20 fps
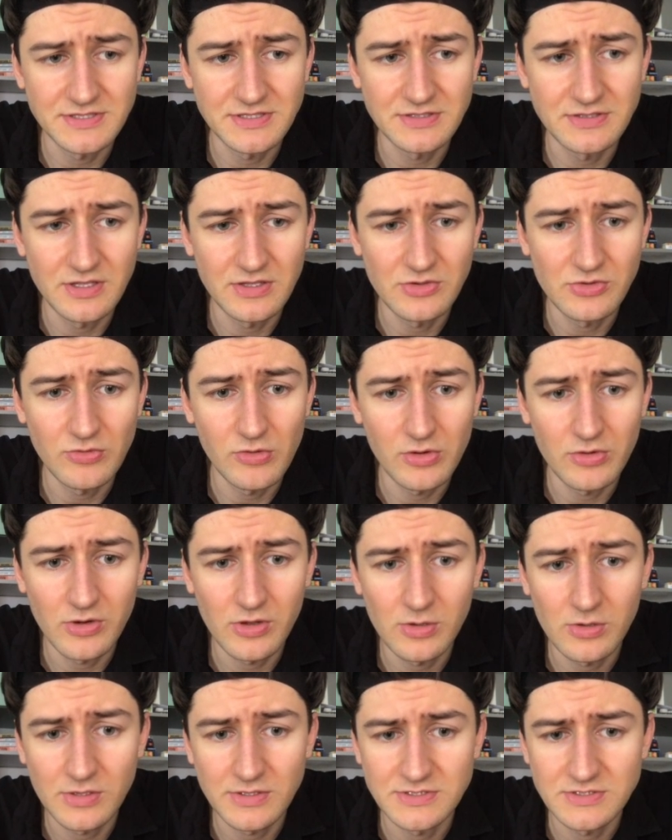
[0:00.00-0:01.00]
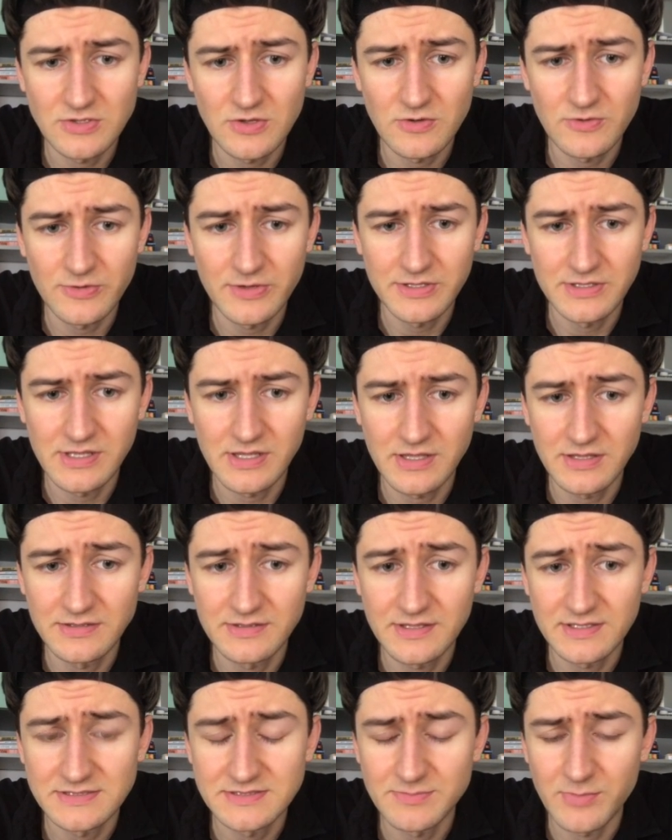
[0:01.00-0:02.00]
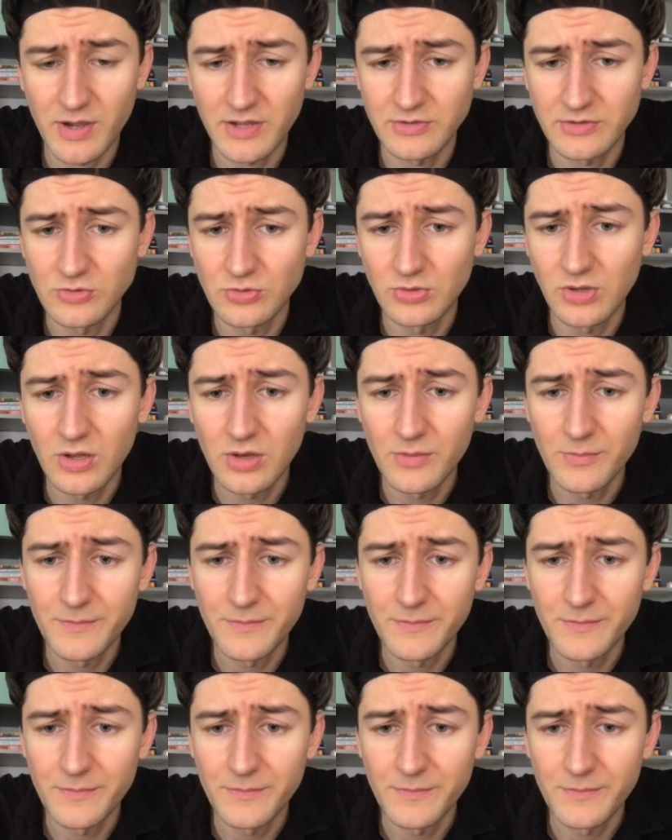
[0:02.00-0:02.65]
the URL is already indexed by Google.